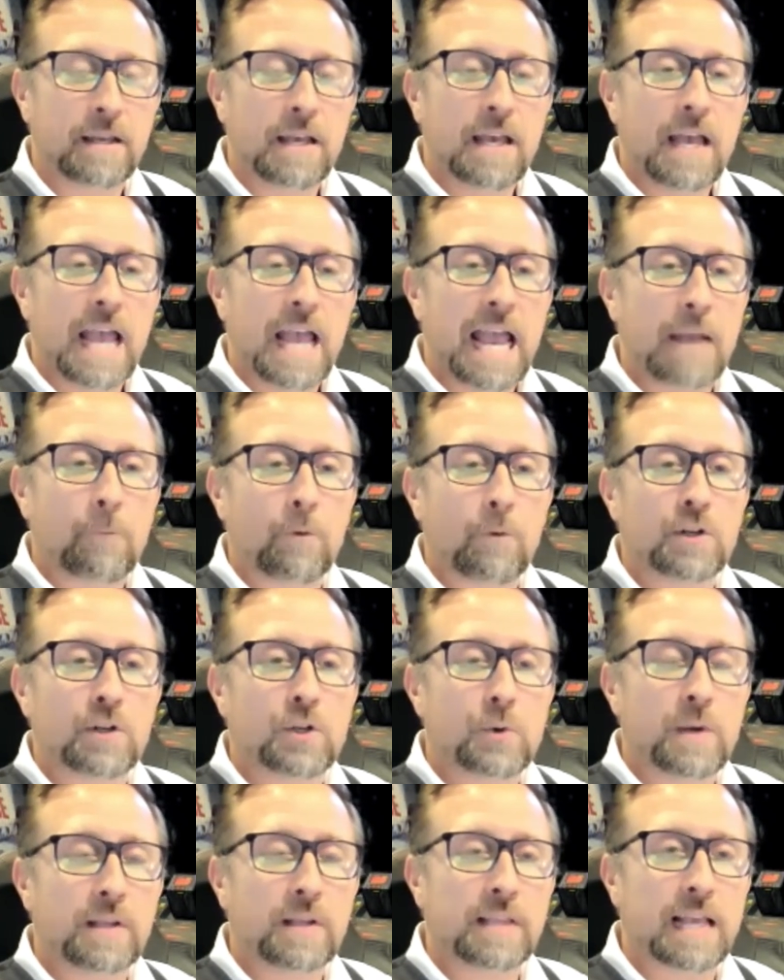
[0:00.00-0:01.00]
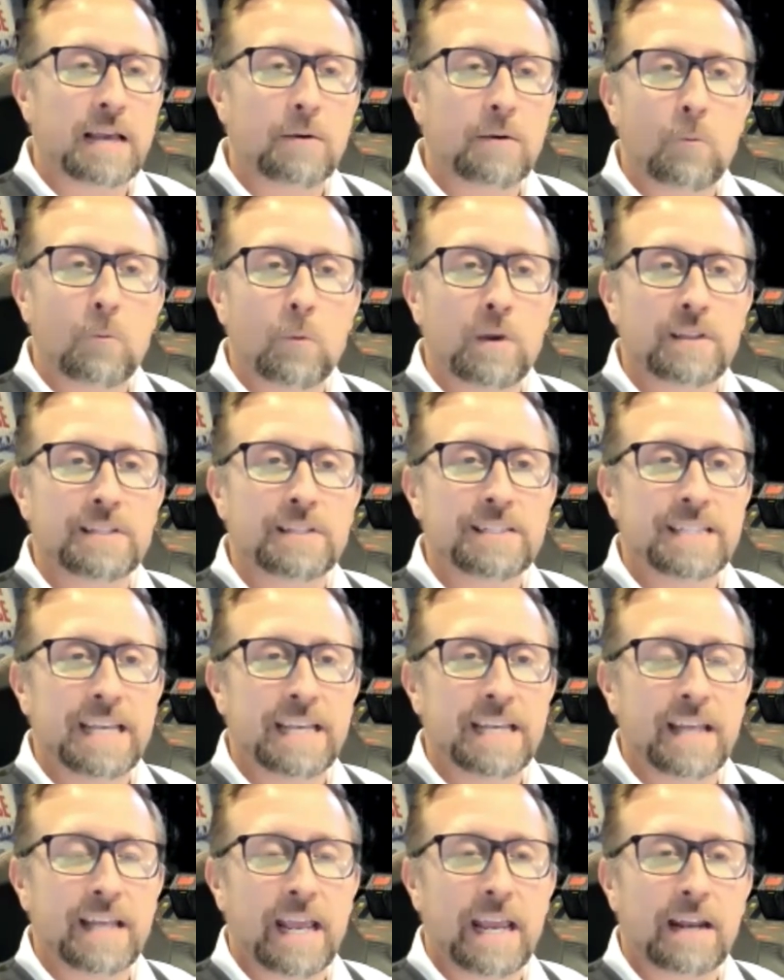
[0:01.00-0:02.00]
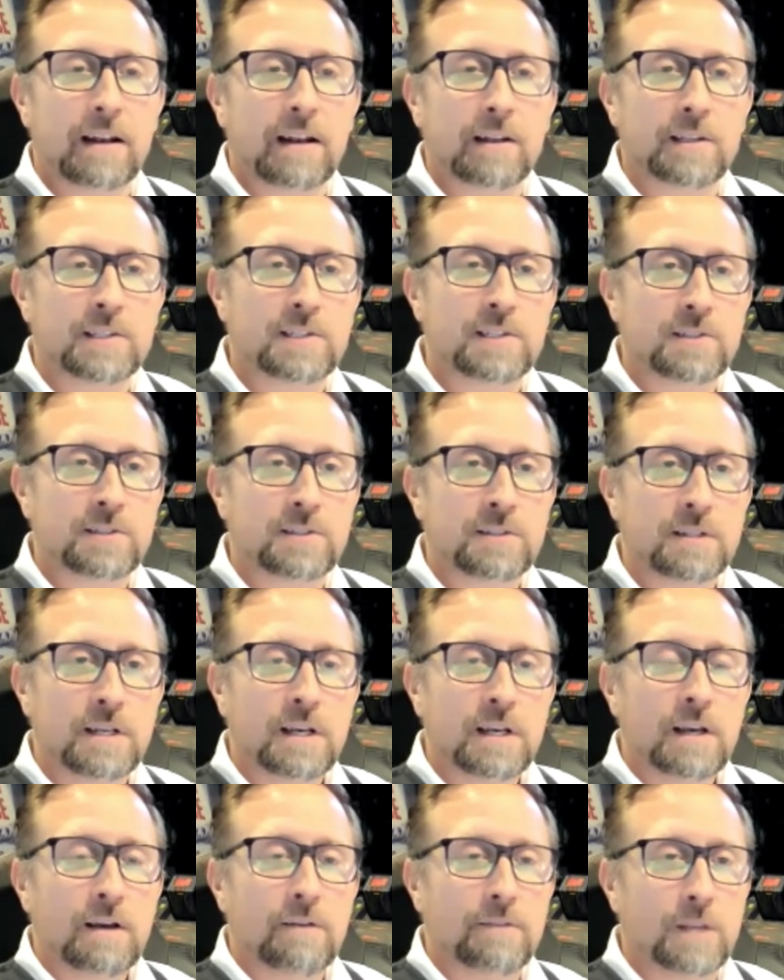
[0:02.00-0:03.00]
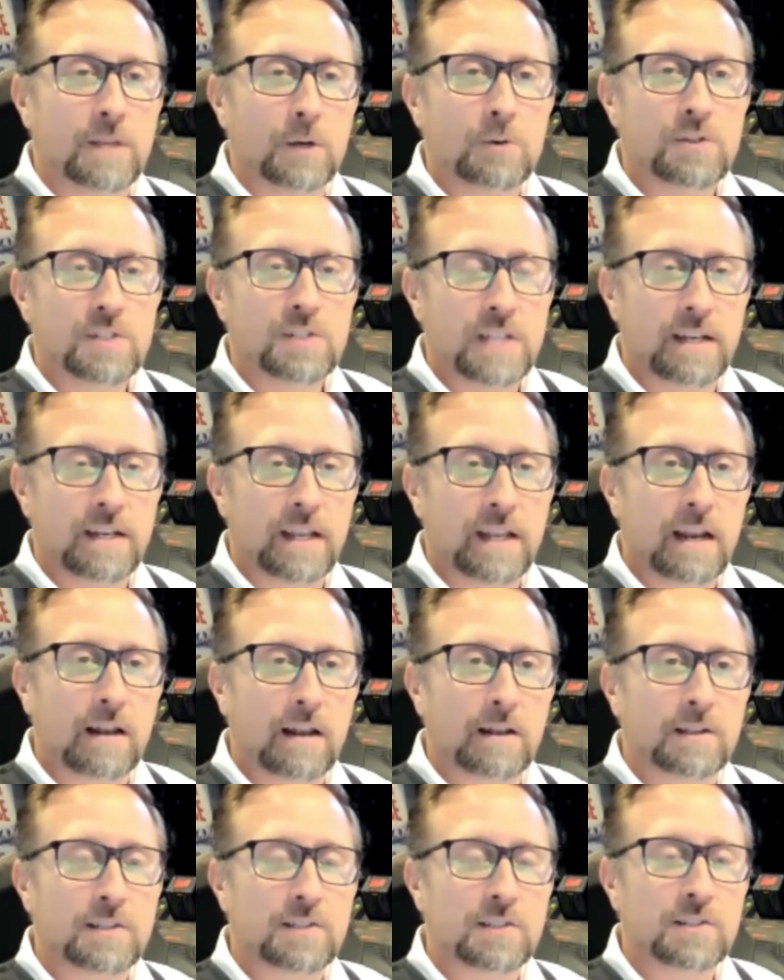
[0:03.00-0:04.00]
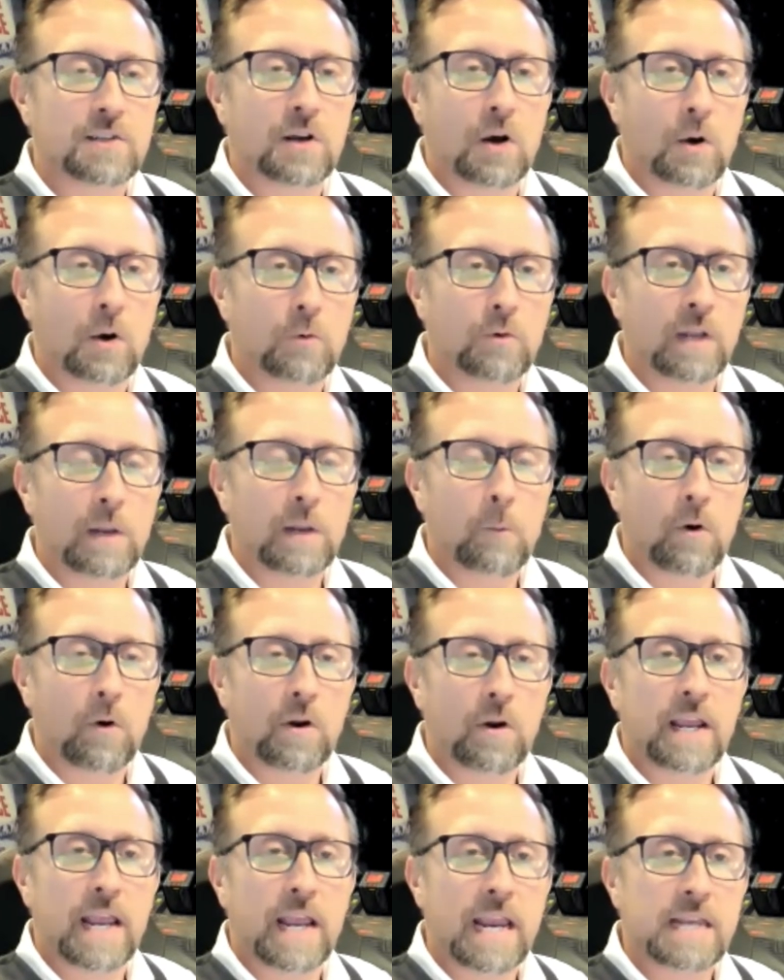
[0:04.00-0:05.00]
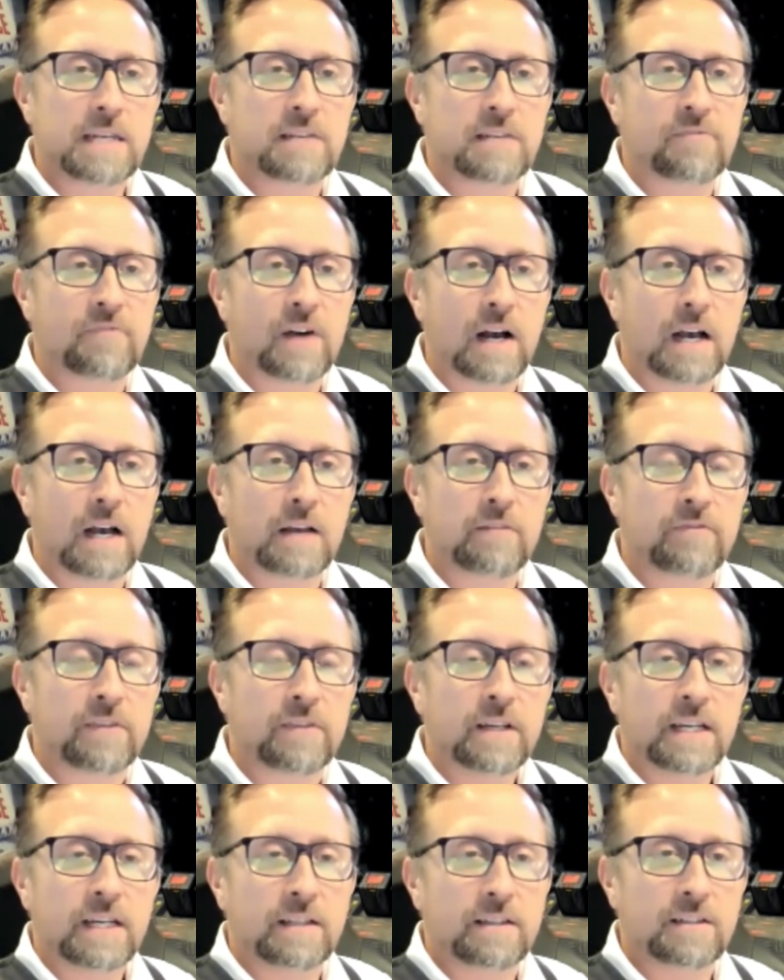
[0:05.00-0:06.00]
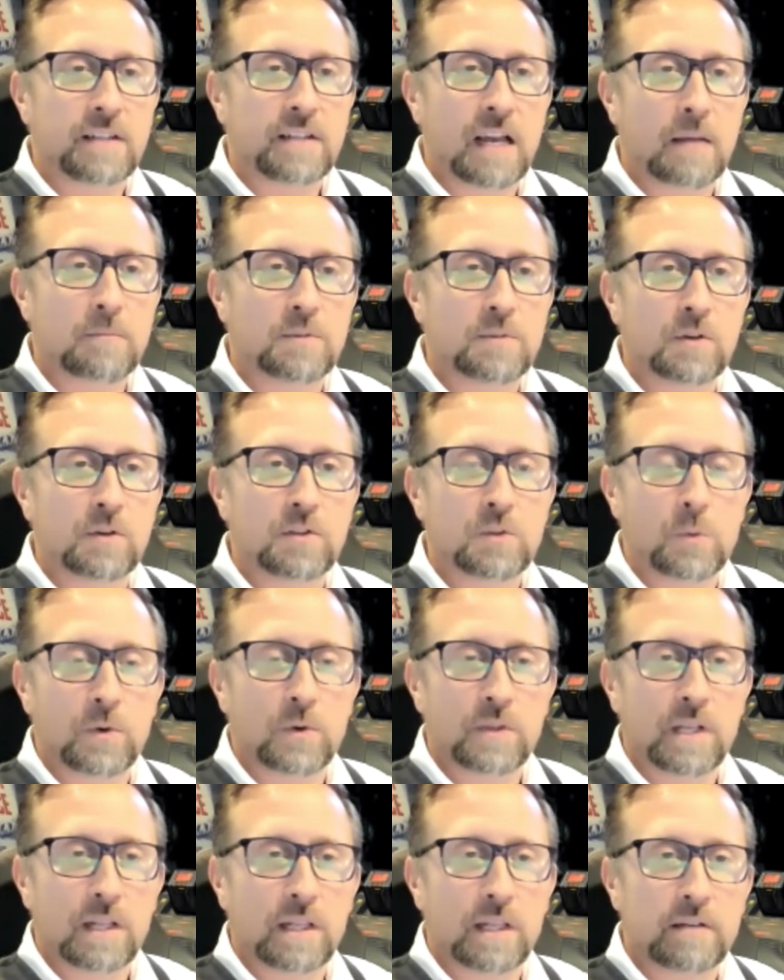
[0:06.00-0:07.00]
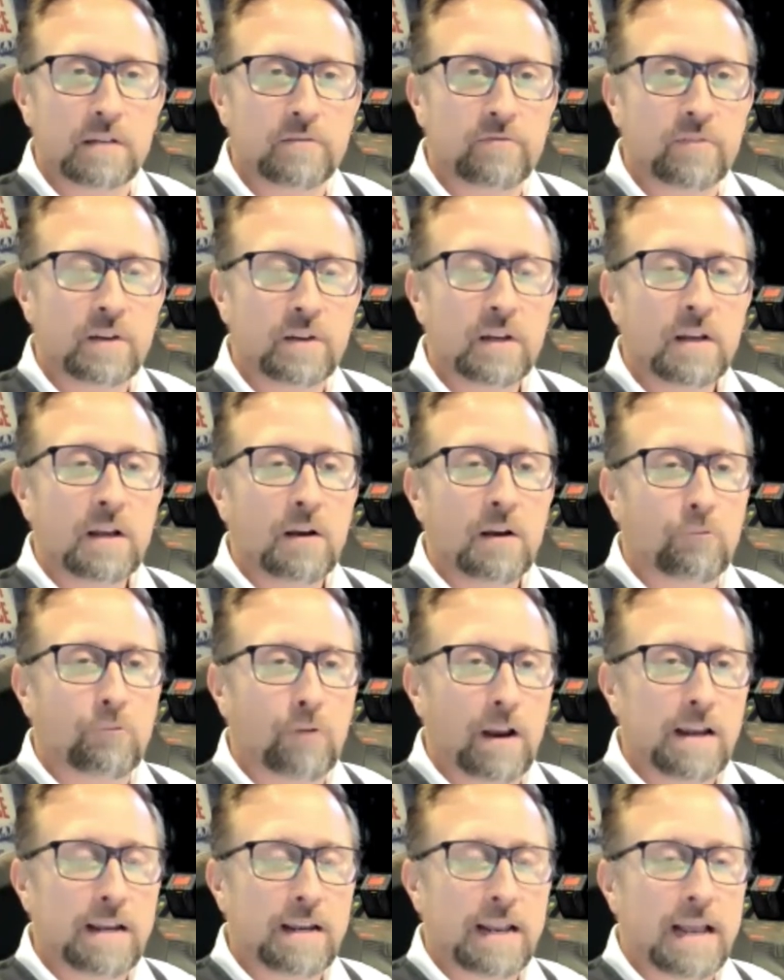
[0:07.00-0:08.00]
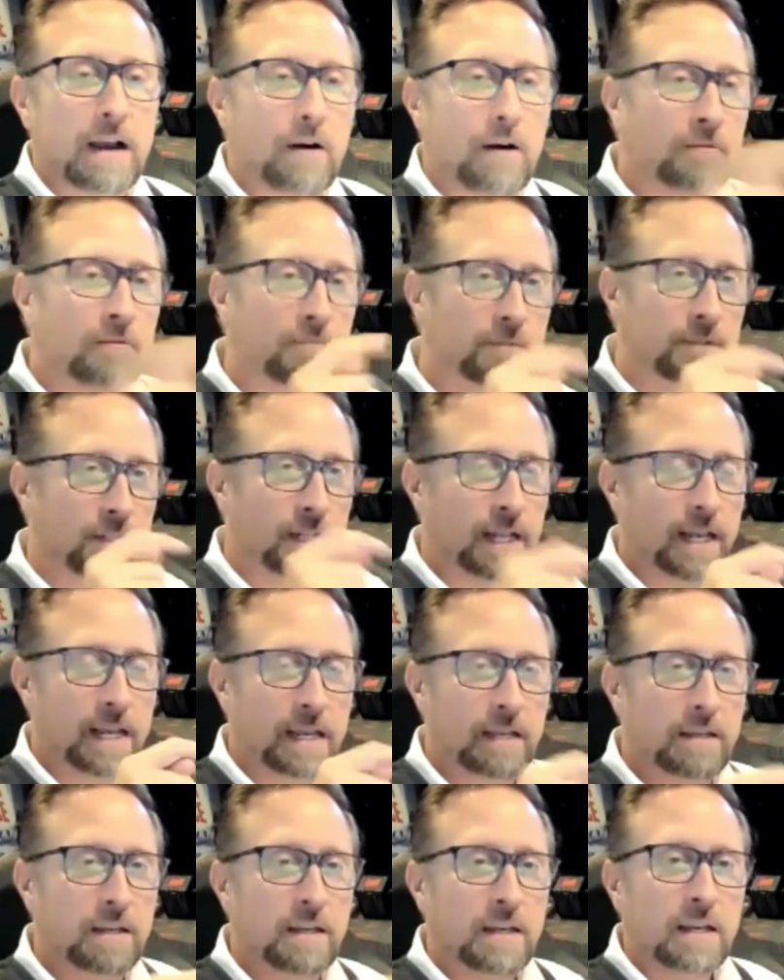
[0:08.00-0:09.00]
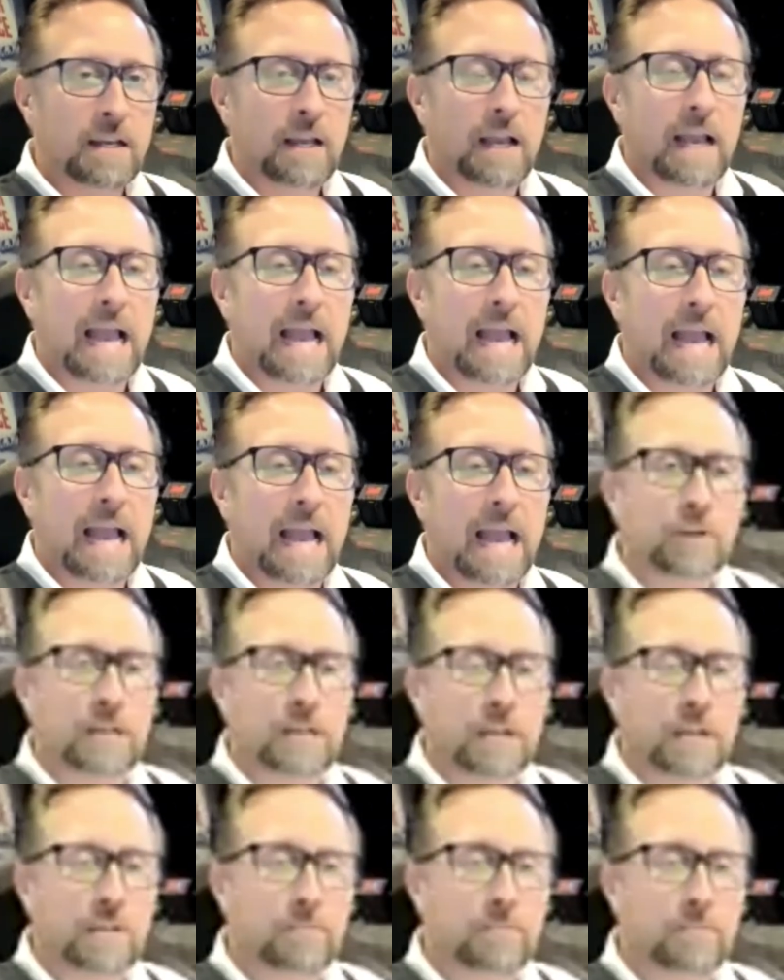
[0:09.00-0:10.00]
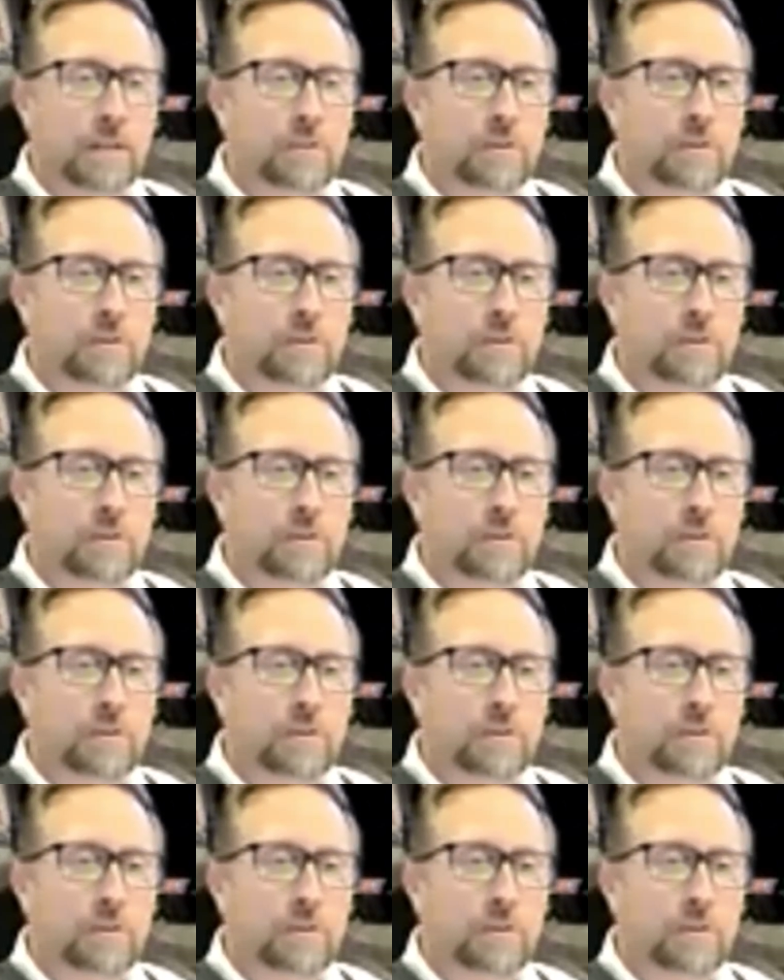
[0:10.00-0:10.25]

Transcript: and we're doing that with 10 analysts. Those 10 analysts only work 8 to 5 in the time zones where they live. Right now, today, our detection metric